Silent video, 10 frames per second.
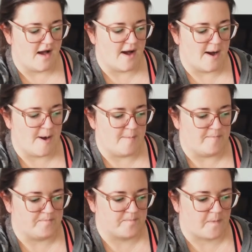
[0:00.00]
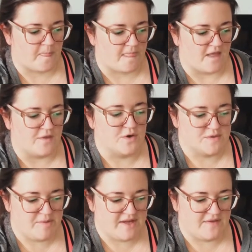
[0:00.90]
Um,
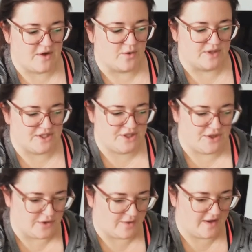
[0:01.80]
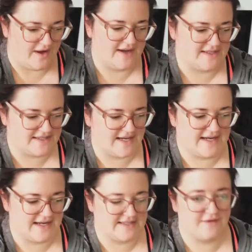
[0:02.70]
those being the only two, I
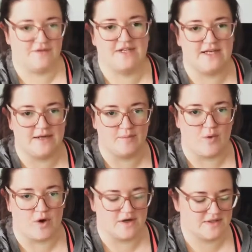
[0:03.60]
decided I definitely needed more.